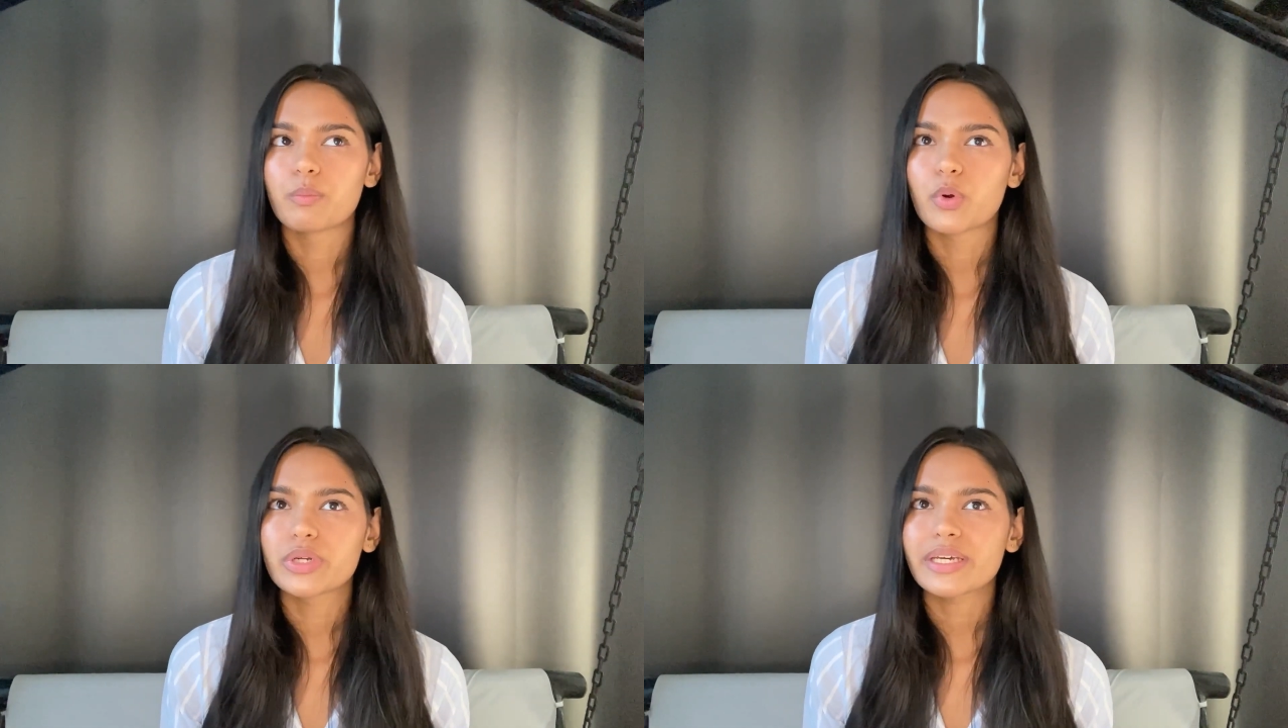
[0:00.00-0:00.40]

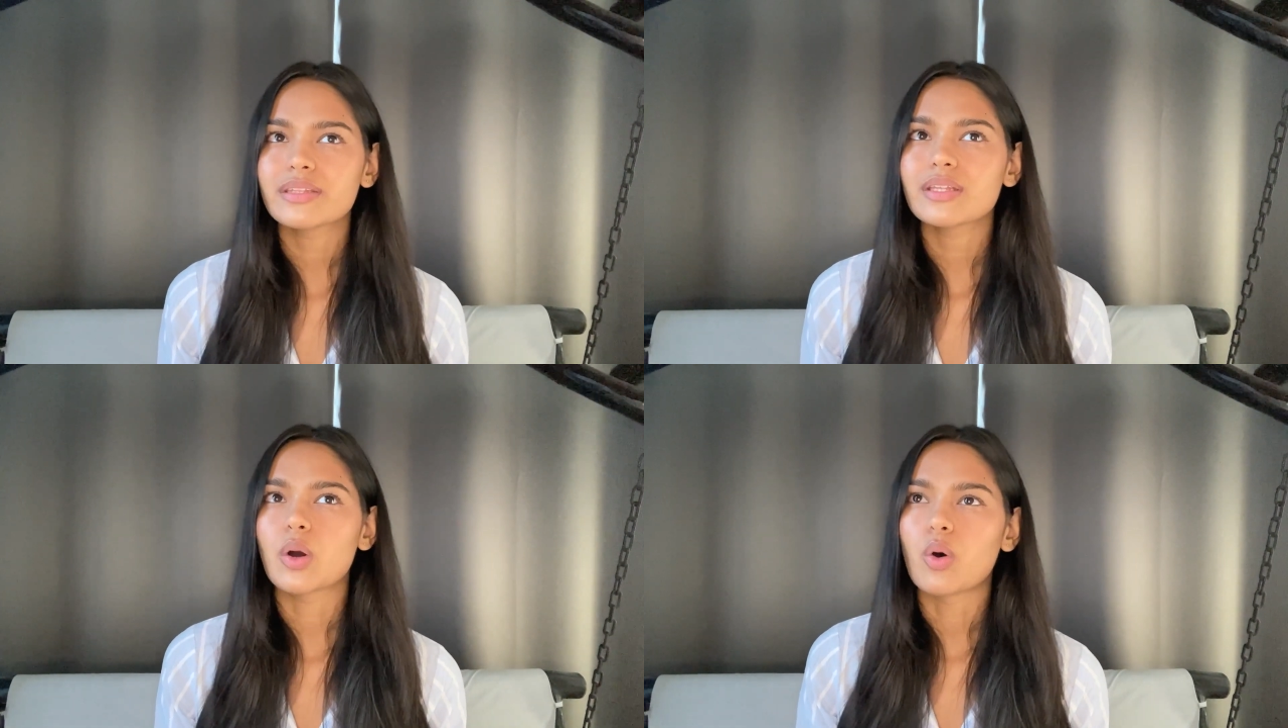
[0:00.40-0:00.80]

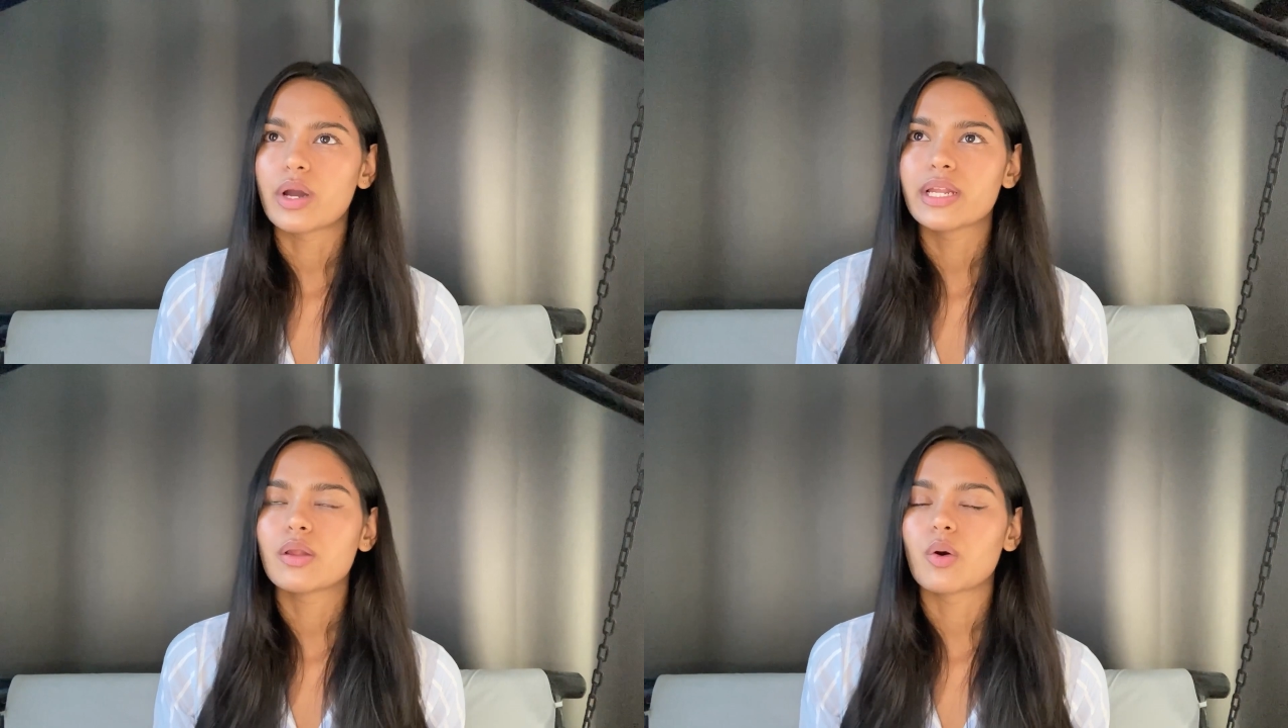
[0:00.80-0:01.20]
putting
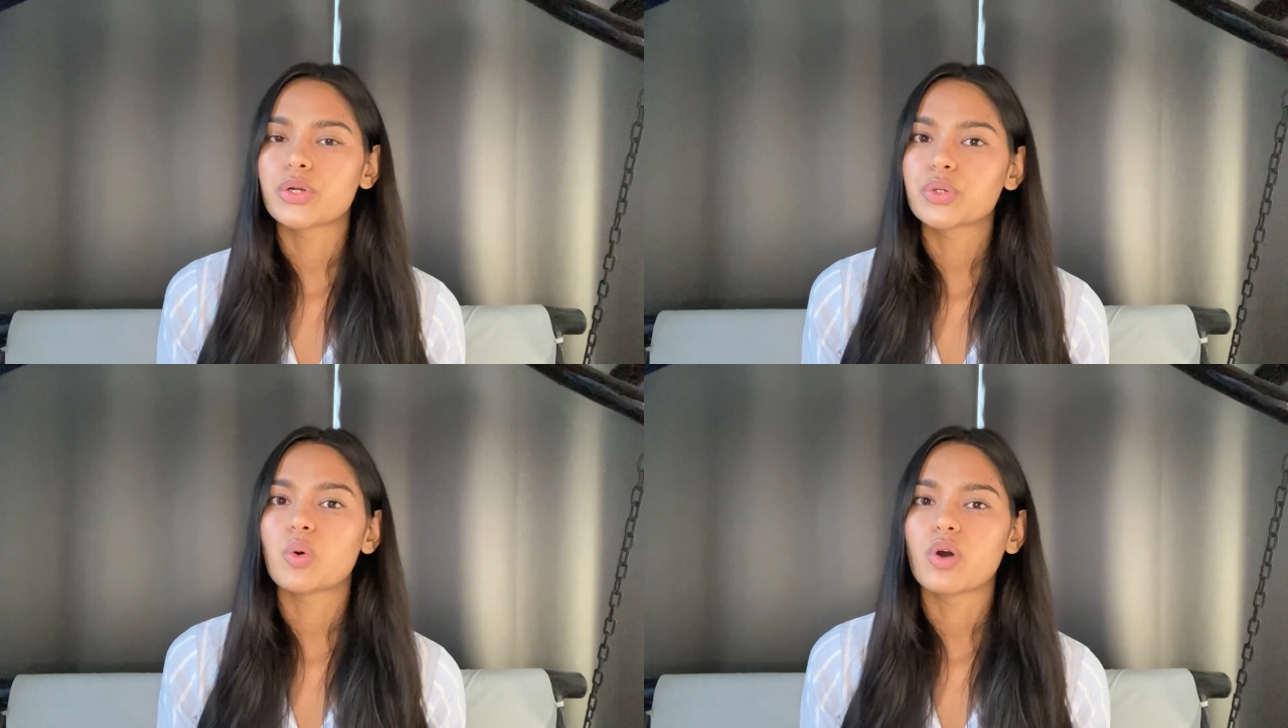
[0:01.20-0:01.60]
oil
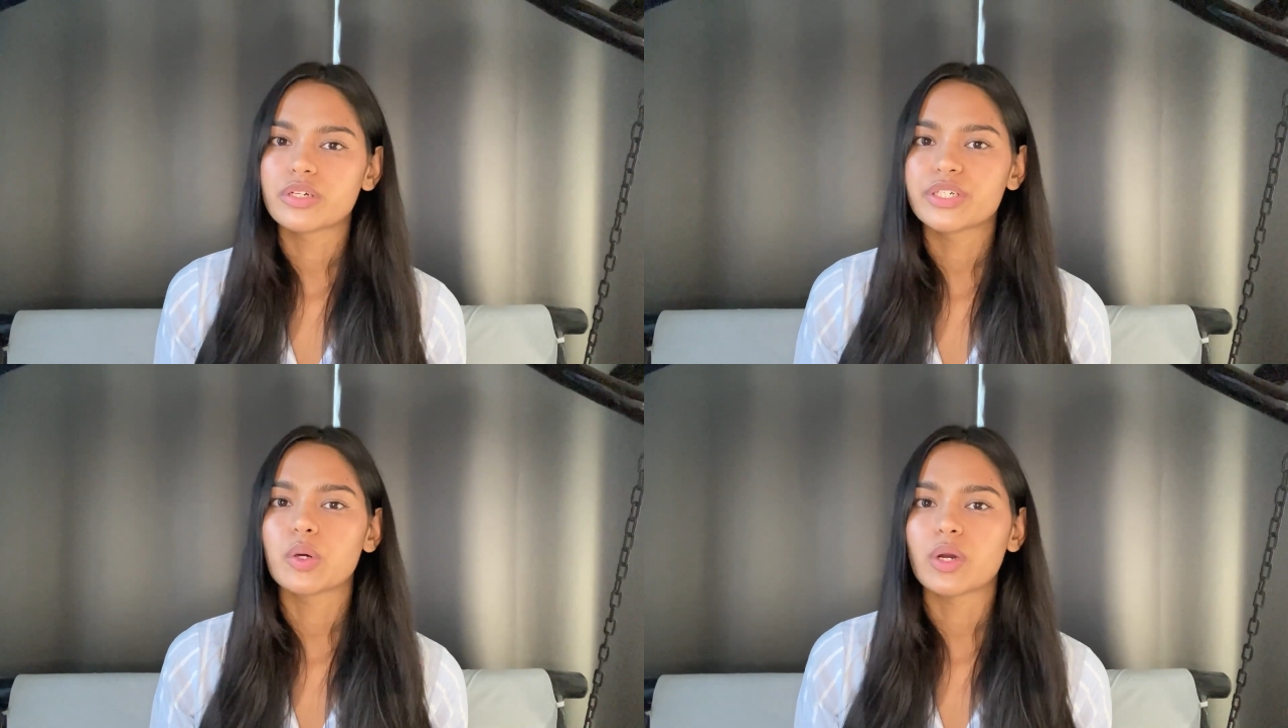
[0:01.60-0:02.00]
onto
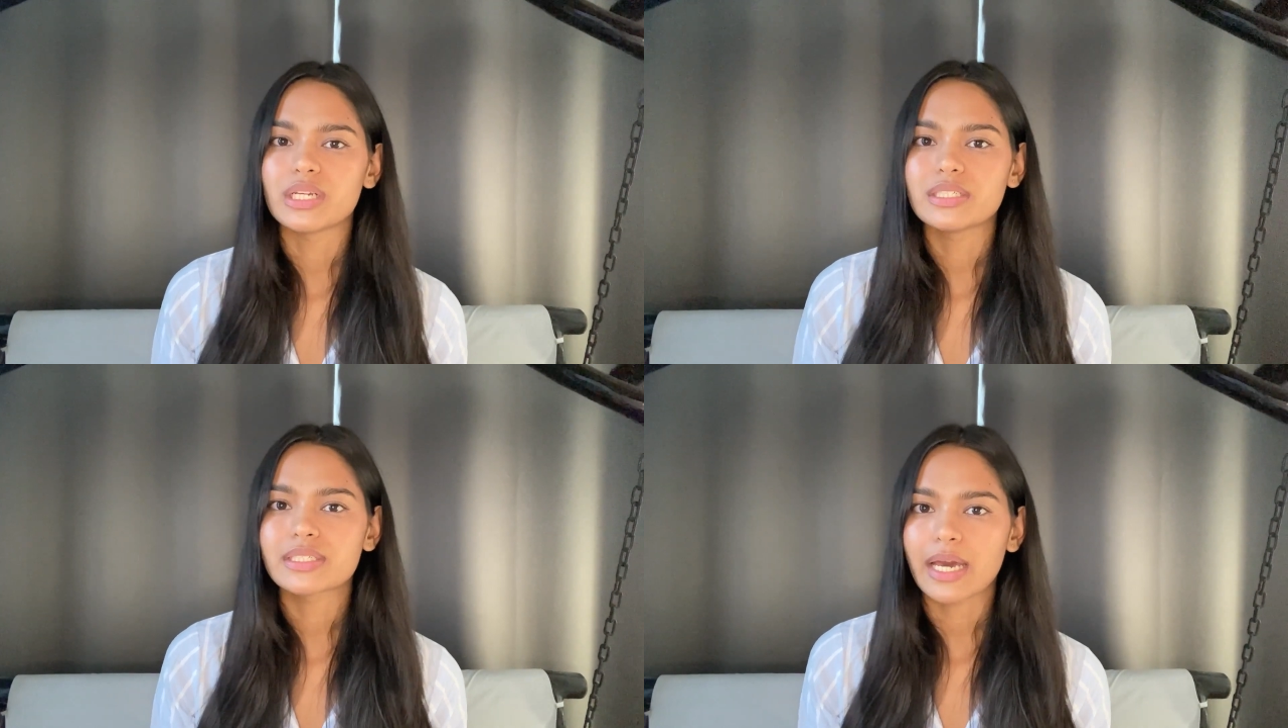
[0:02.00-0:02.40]
already
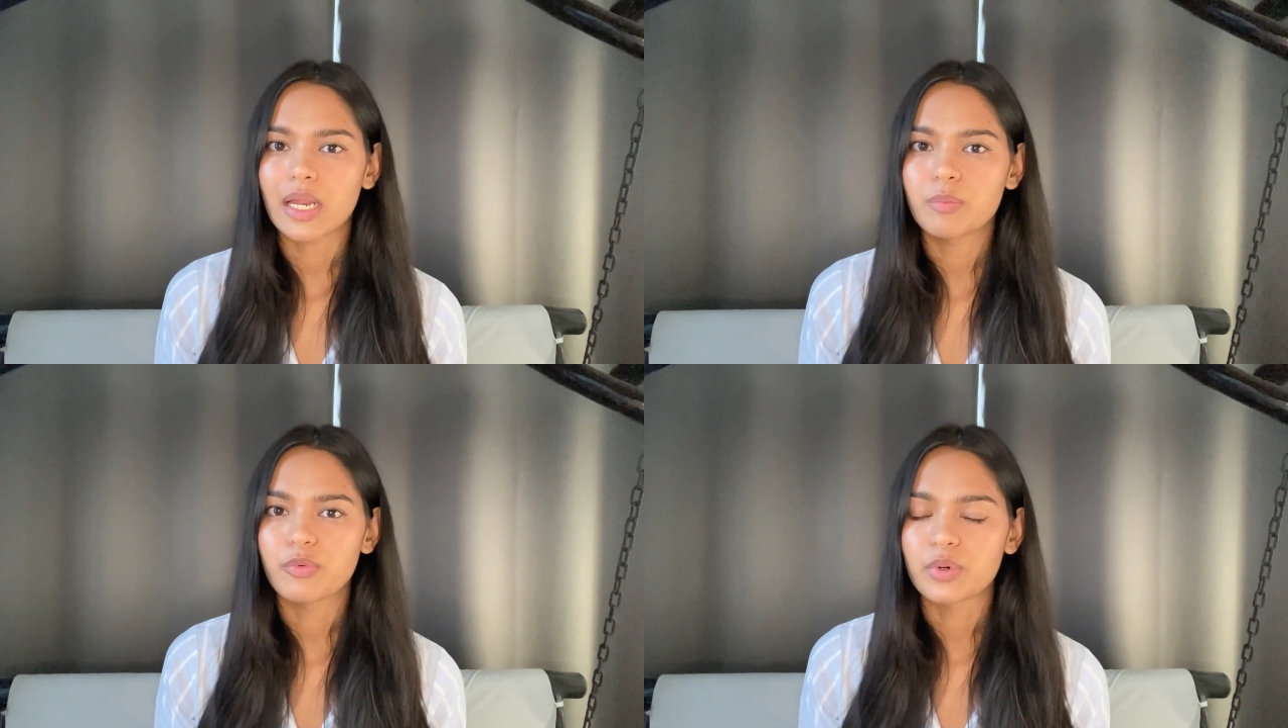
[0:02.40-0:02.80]
oily scalp